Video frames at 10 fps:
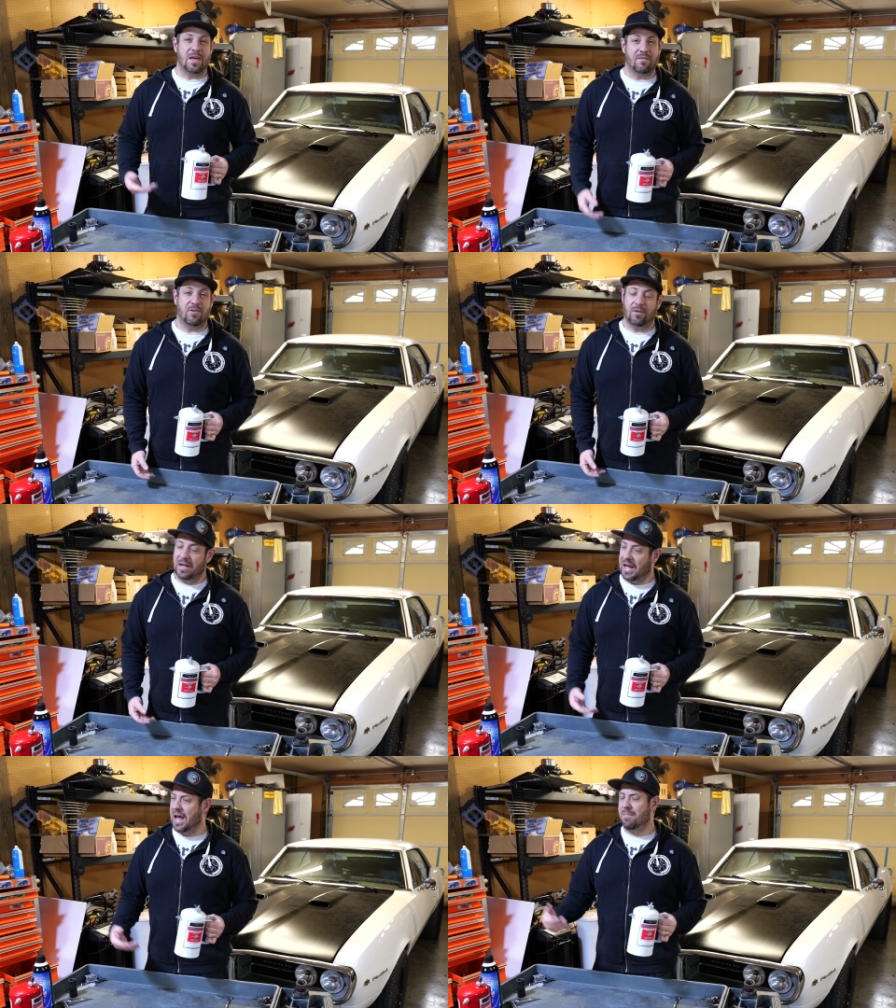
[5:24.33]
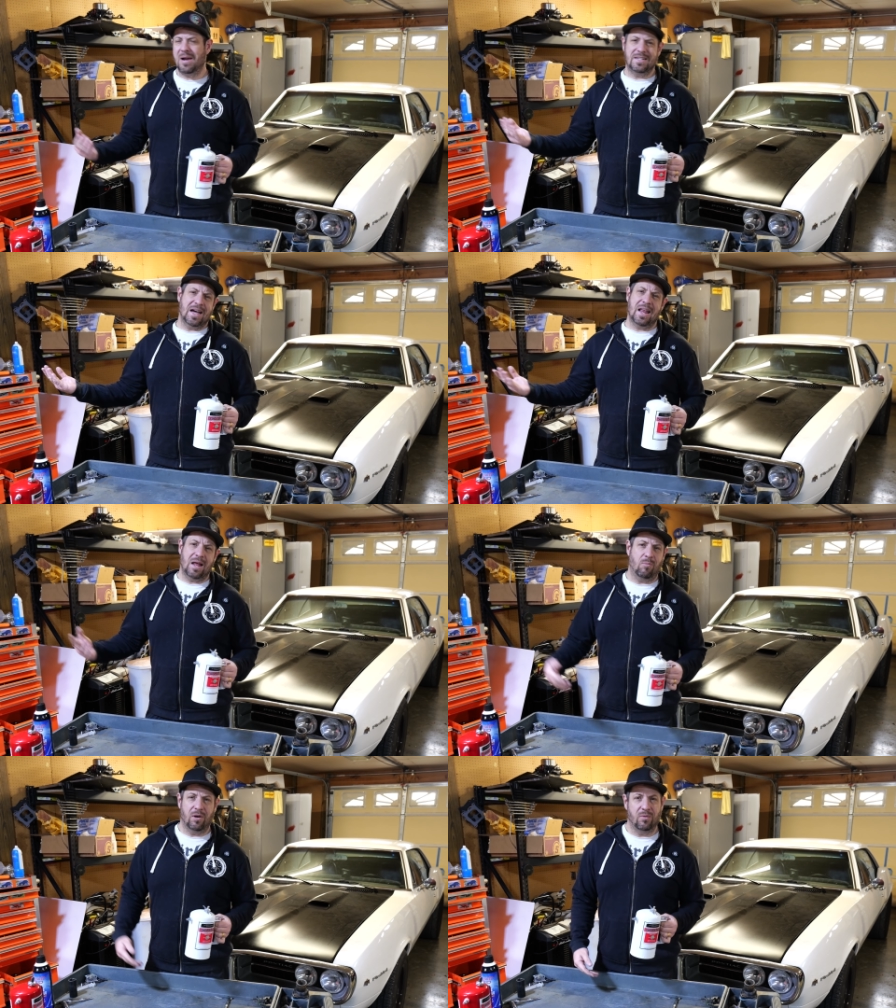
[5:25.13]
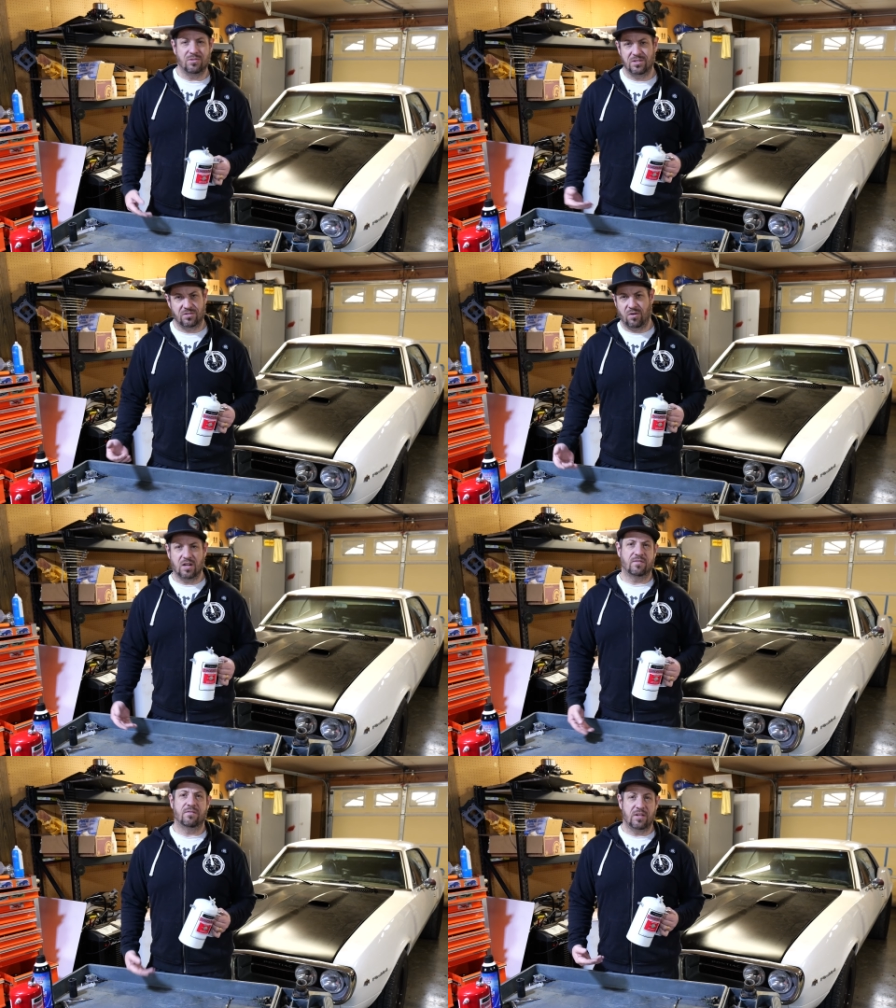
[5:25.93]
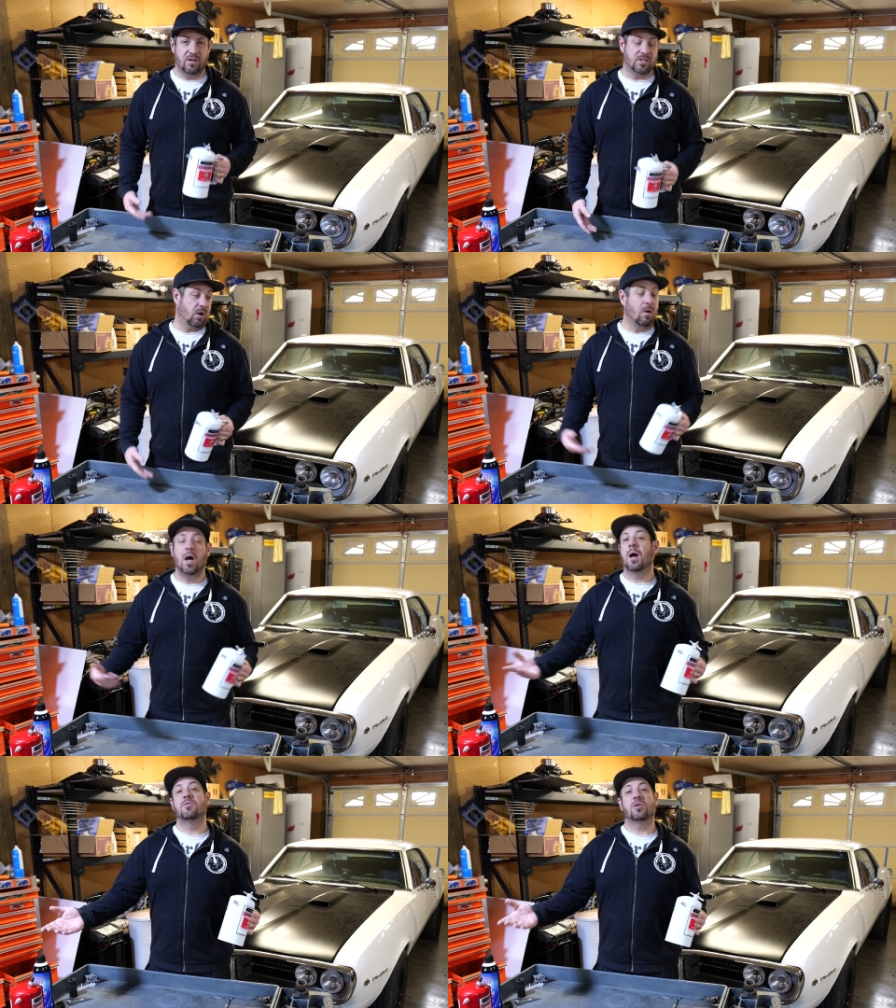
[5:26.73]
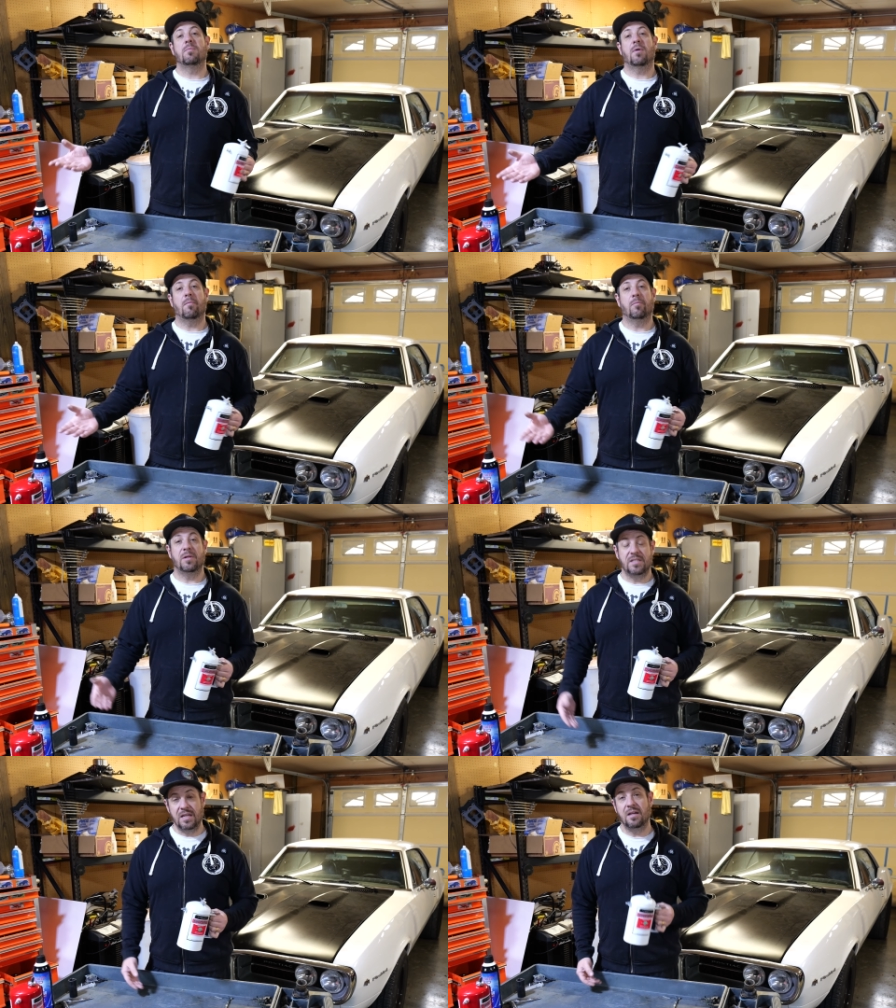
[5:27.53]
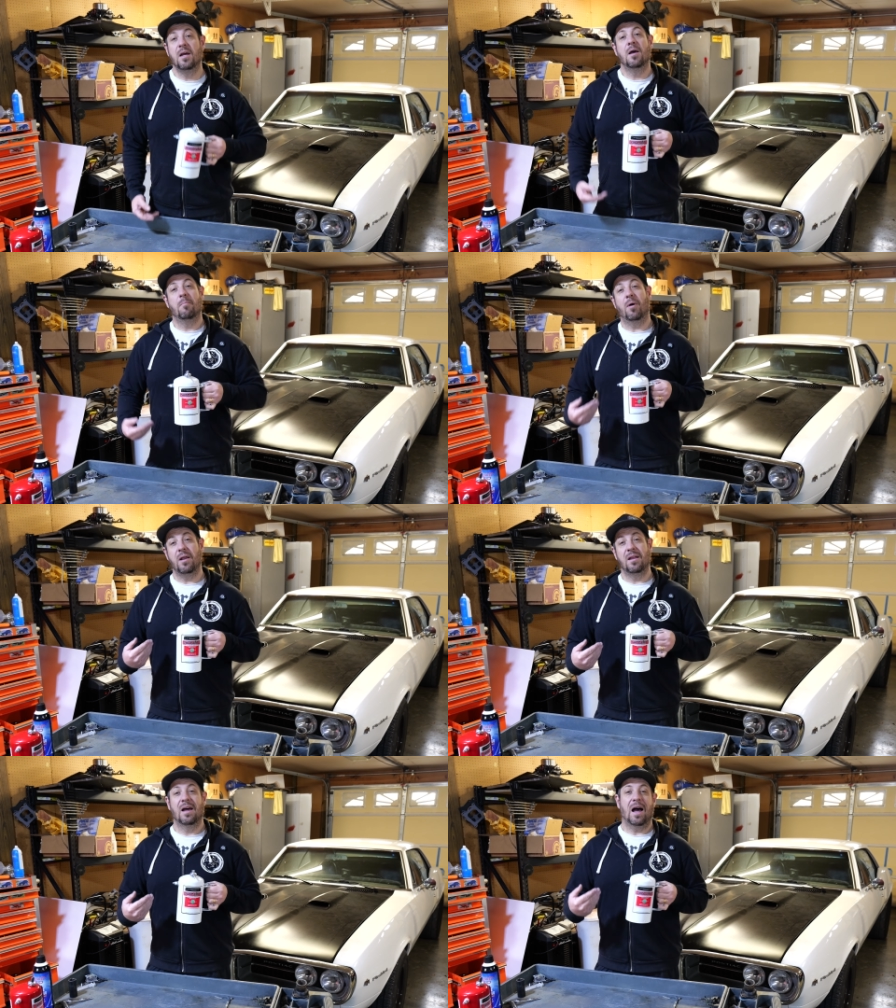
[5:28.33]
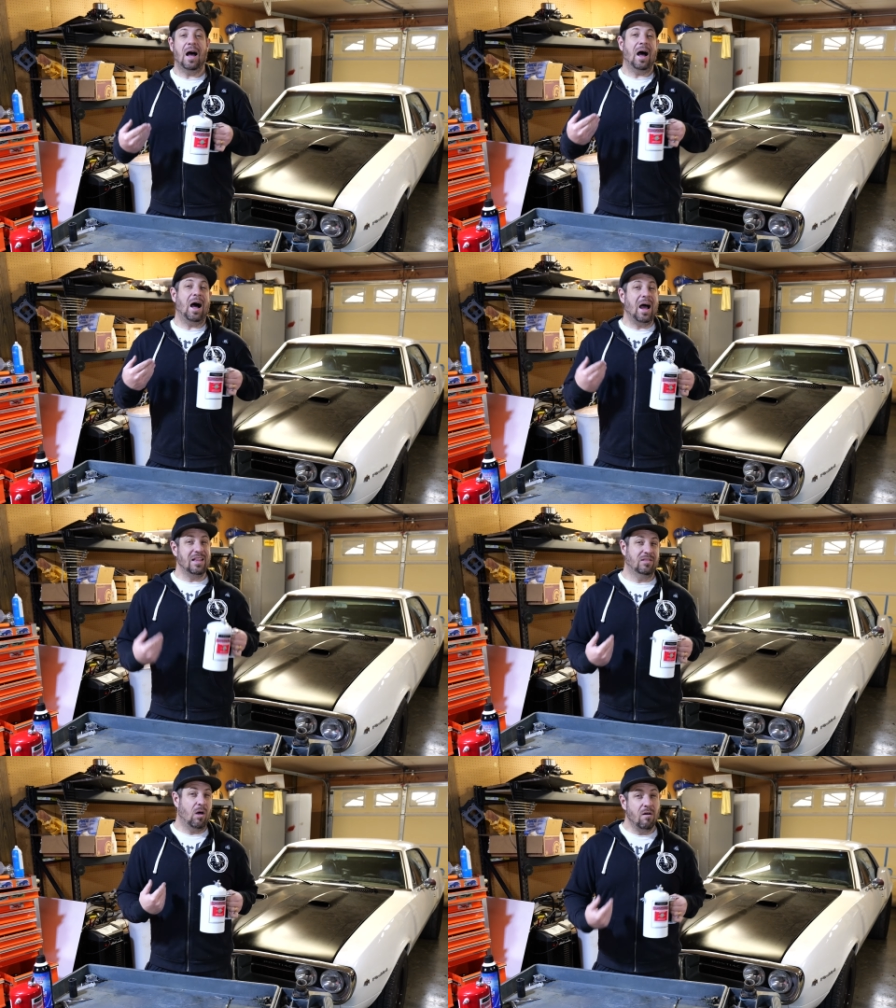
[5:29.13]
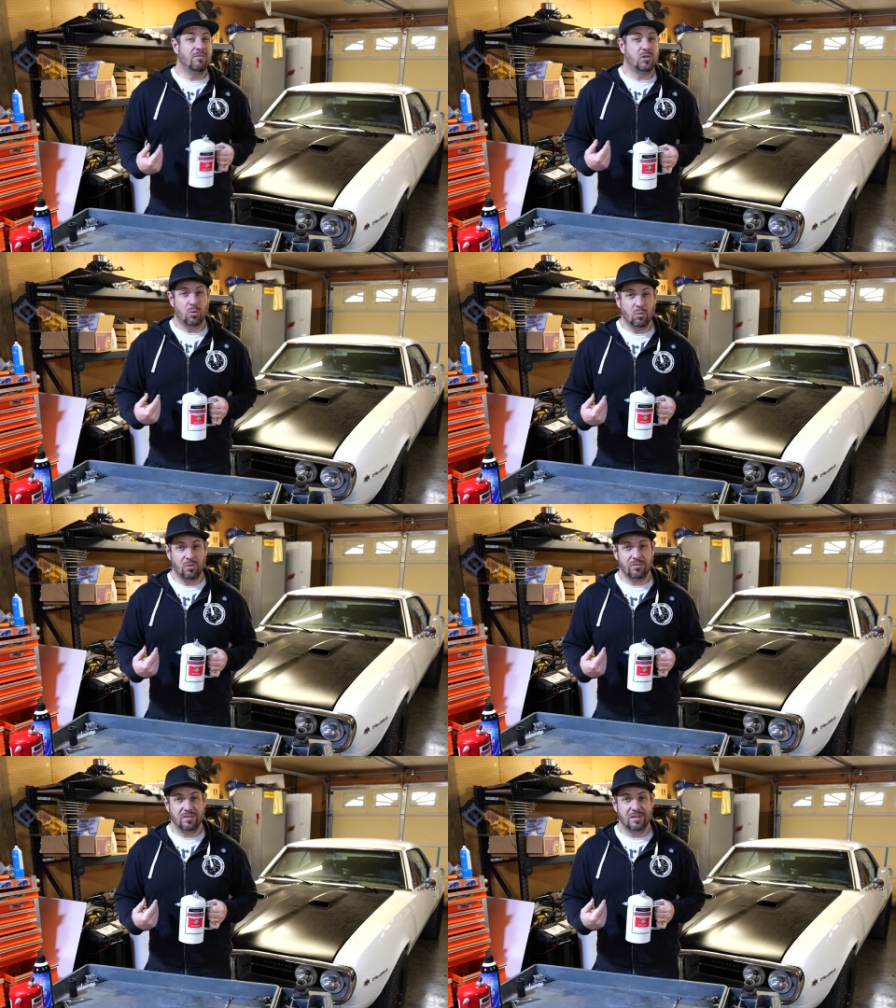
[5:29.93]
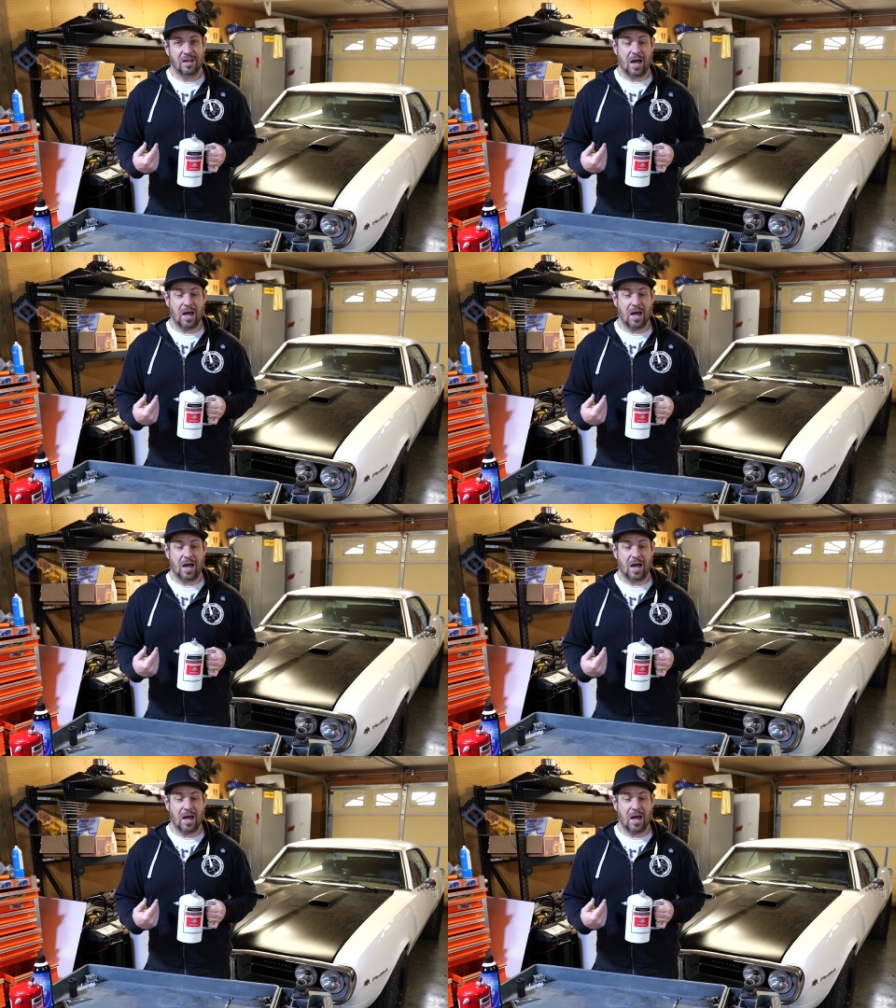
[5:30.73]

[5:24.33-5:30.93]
me if you're like, hey, my dad had one of those in his garage 50 years ago. I'm sure he probably did, but I love tools.